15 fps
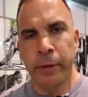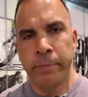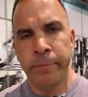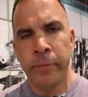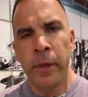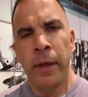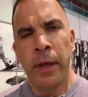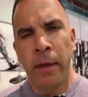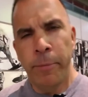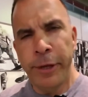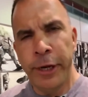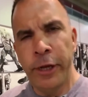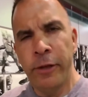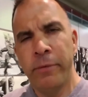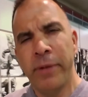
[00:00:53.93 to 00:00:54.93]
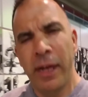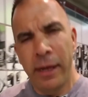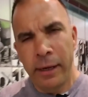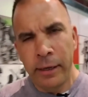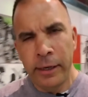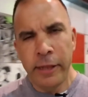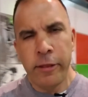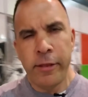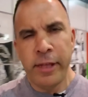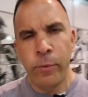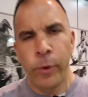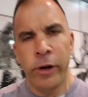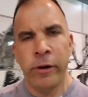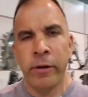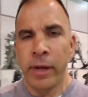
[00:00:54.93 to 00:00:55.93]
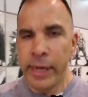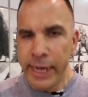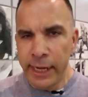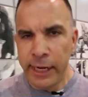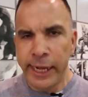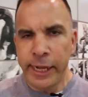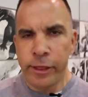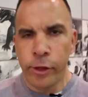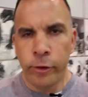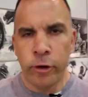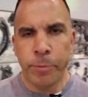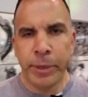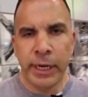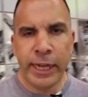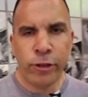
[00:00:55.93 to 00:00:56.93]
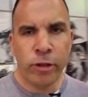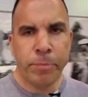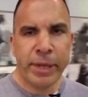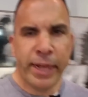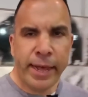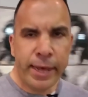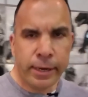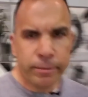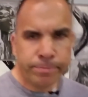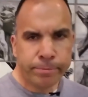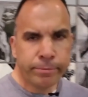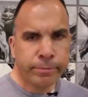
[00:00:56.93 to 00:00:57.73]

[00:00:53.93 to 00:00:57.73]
Well, you know, let's see where LA's own urban legend began.